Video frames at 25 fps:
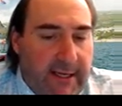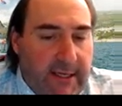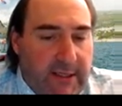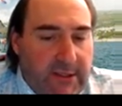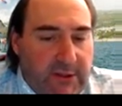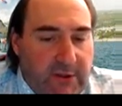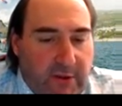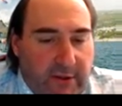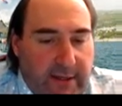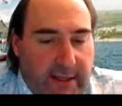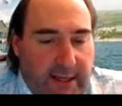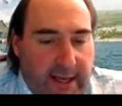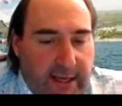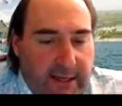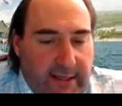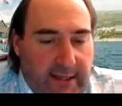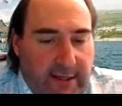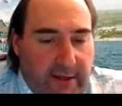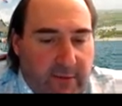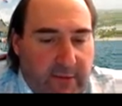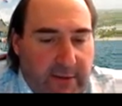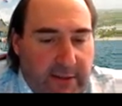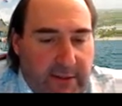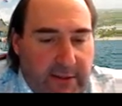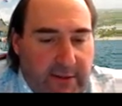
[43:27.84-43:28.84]
So again,
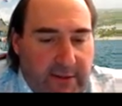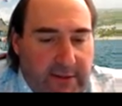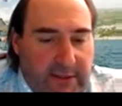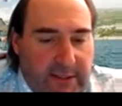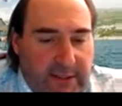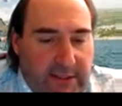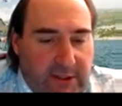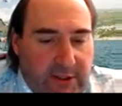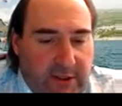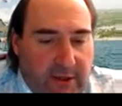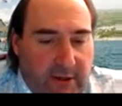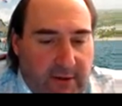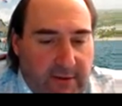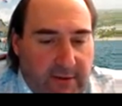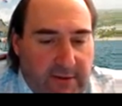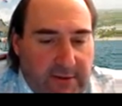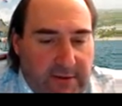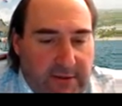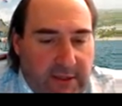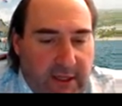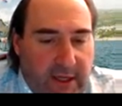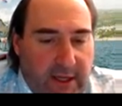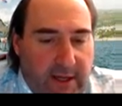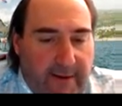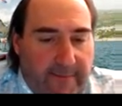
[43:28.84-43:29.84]
here we do see
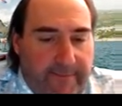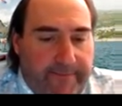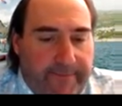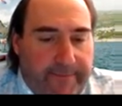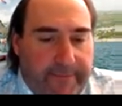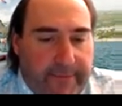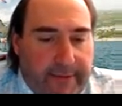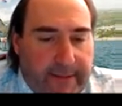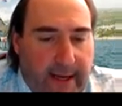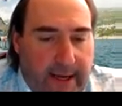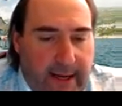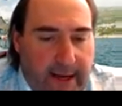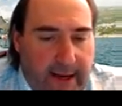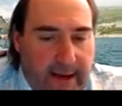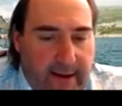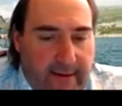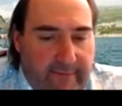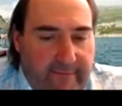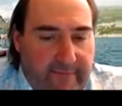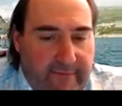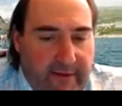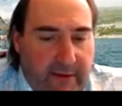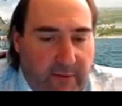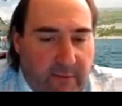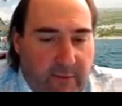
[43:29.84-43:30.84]
Charles' law,
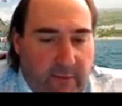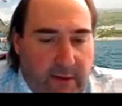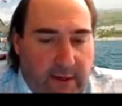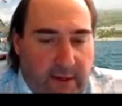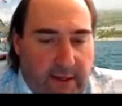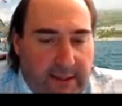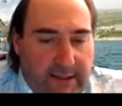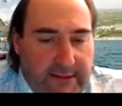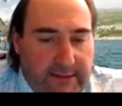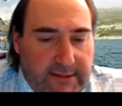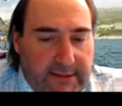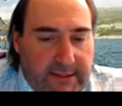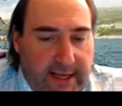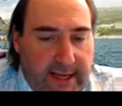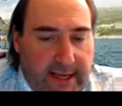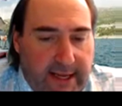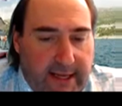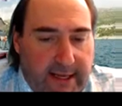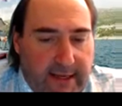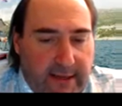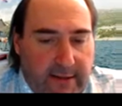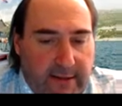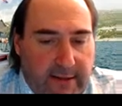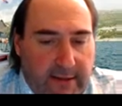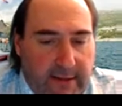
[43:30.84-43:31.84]
V1s
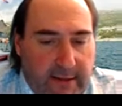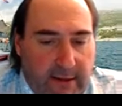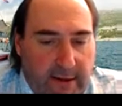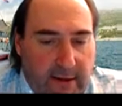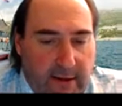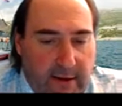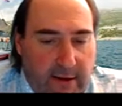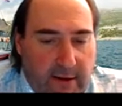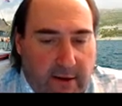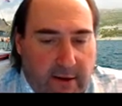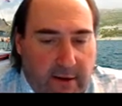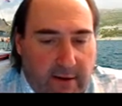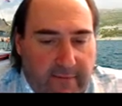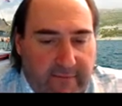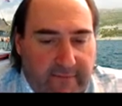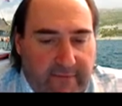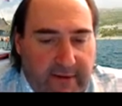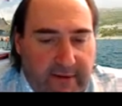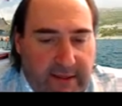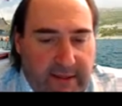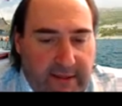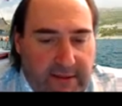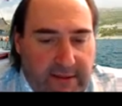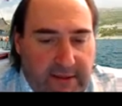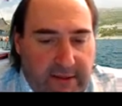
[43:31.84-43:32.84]
and our
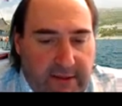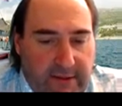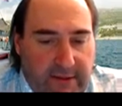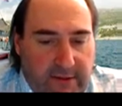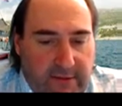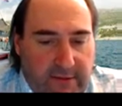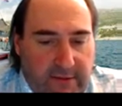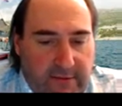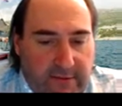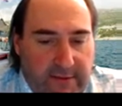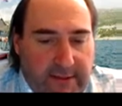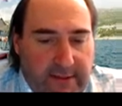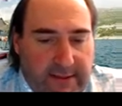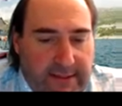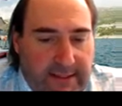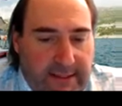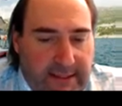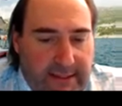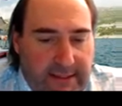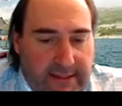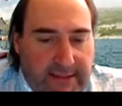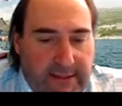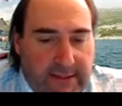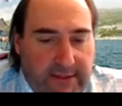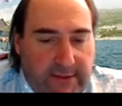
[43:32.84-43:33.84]
V2 and
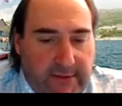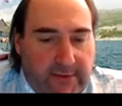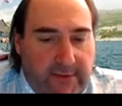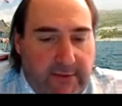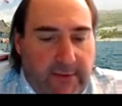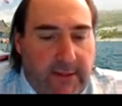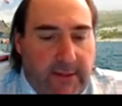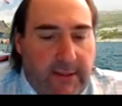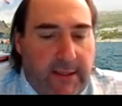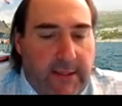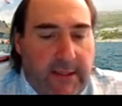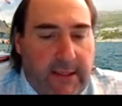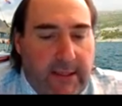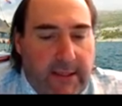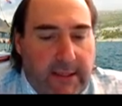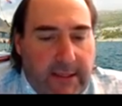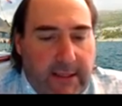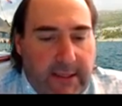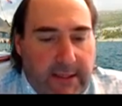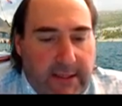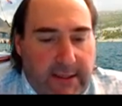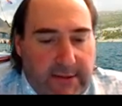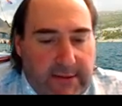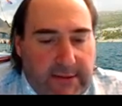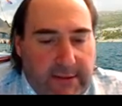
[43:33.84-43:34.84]
T2.
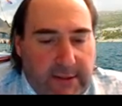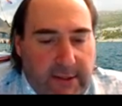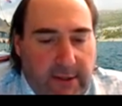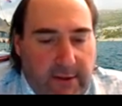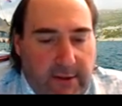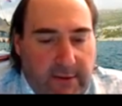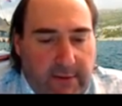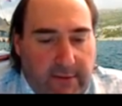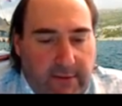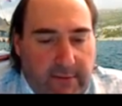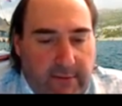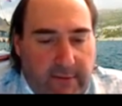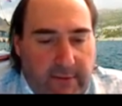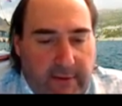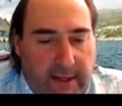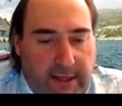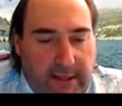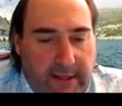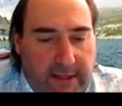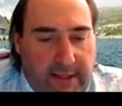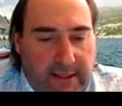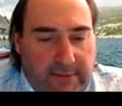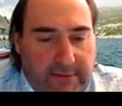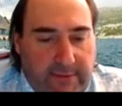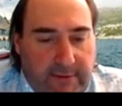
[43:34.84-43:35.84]
So
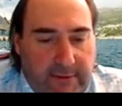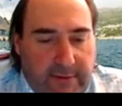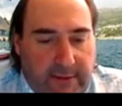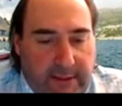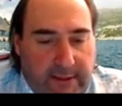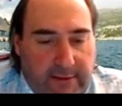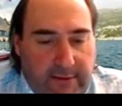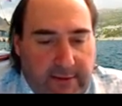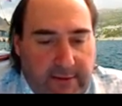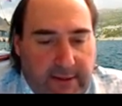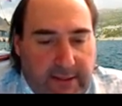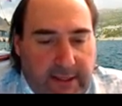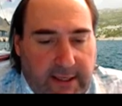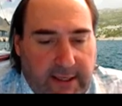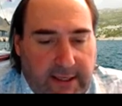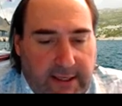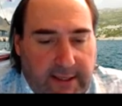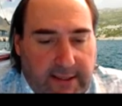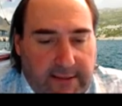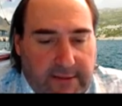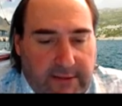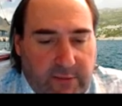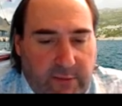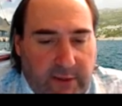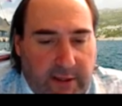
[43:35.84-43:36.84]
in this particular
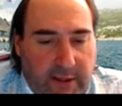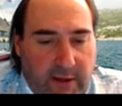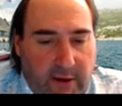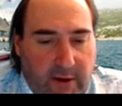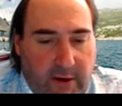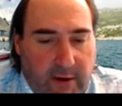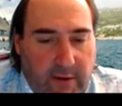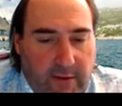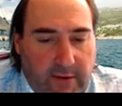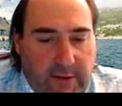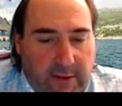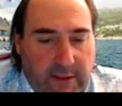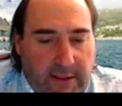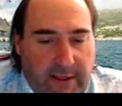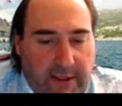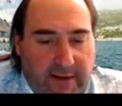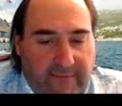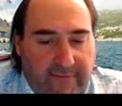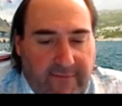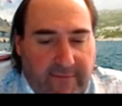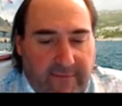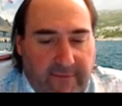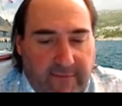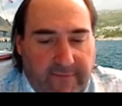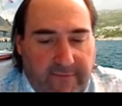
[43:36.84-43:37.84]
case, we are looking
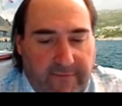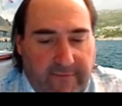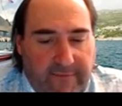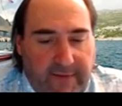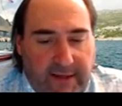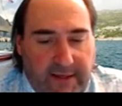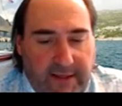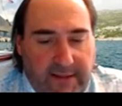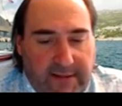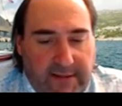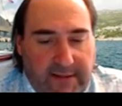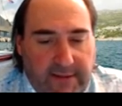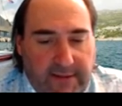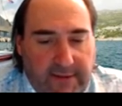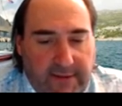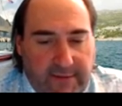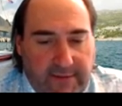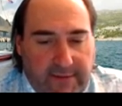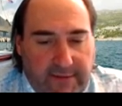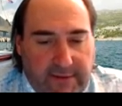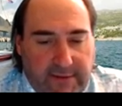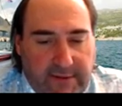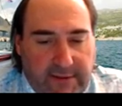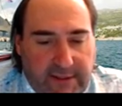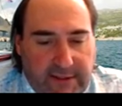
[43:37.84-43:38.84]
for
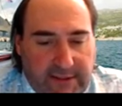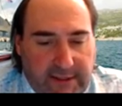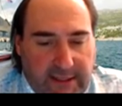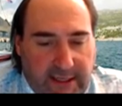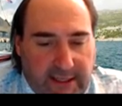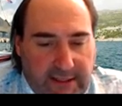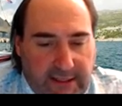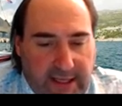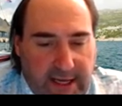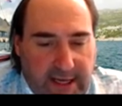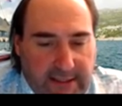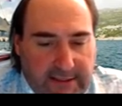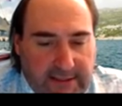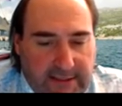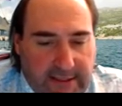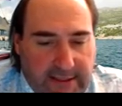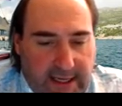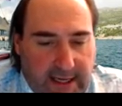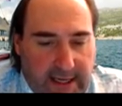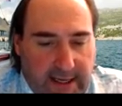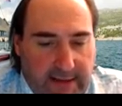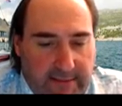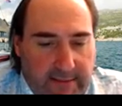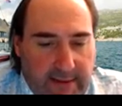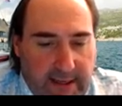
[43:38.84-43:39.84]
V2. So just like last
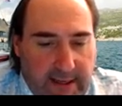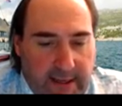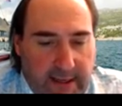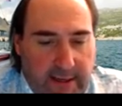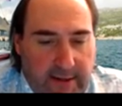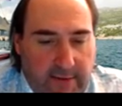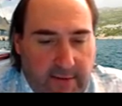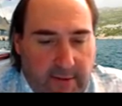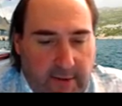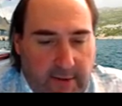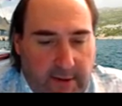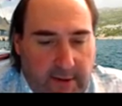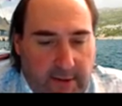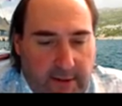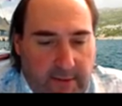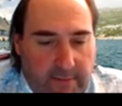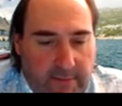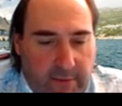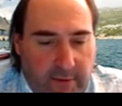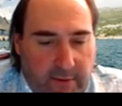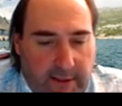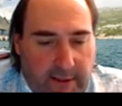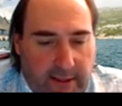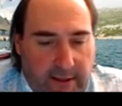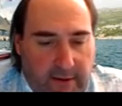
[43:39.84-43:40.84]
time, we're going to
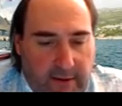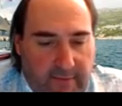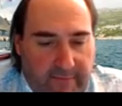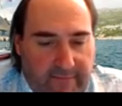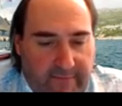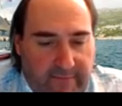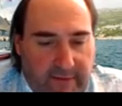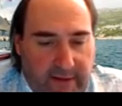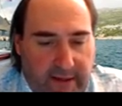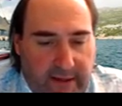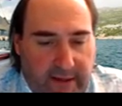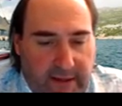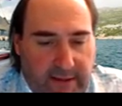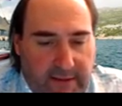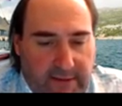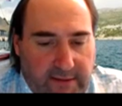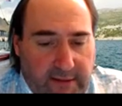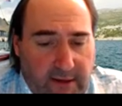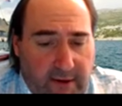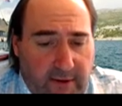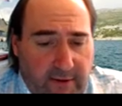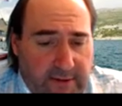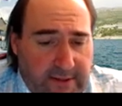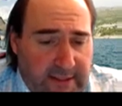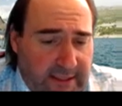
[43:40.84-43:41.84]
bring our
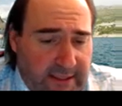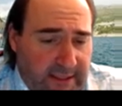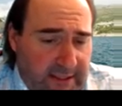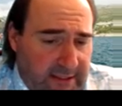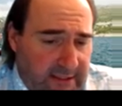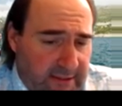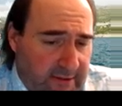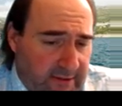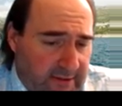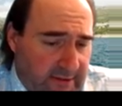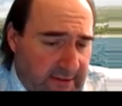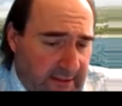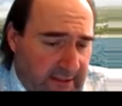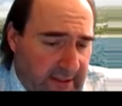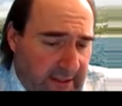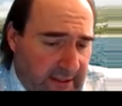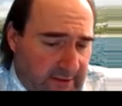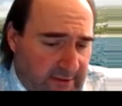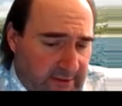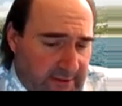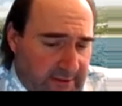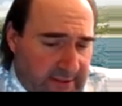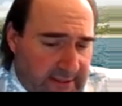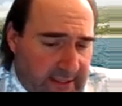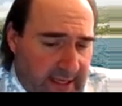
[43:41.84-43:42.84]
T2 to the
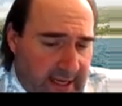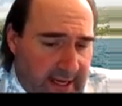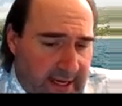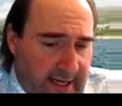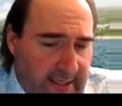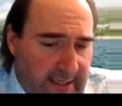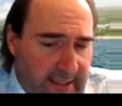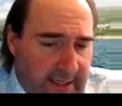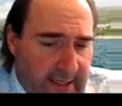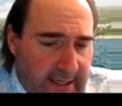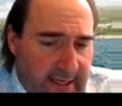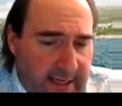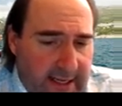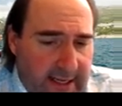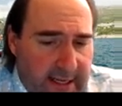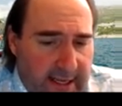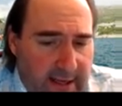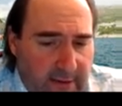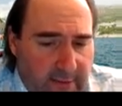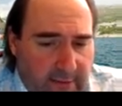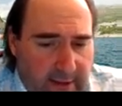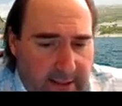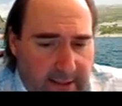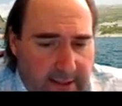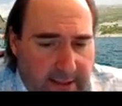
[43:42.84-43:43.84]
other side.
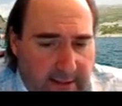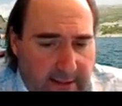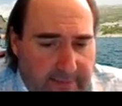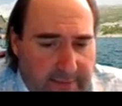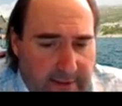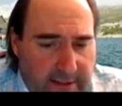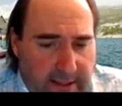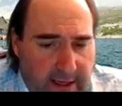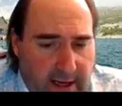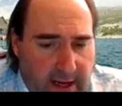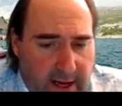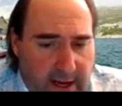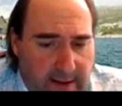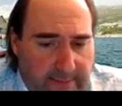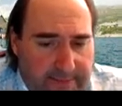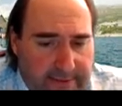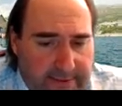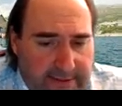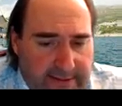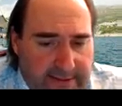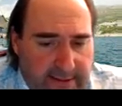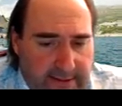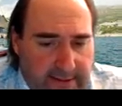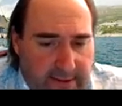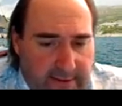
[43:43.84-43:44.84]
It will end up in the
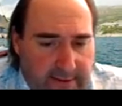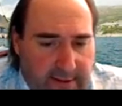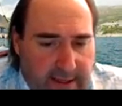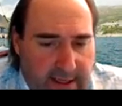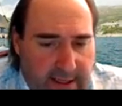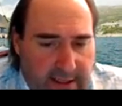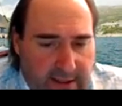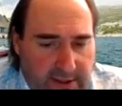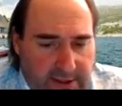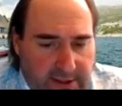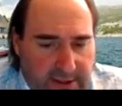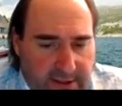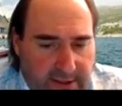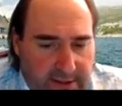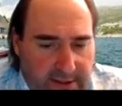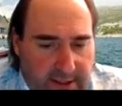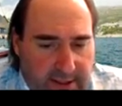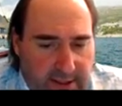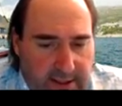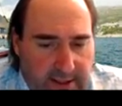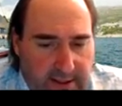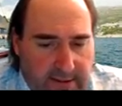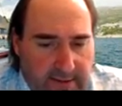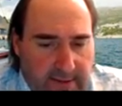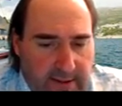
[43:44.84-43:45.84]
opposite location
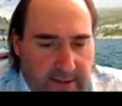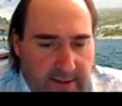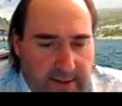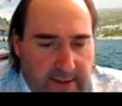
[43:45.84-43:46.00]
there.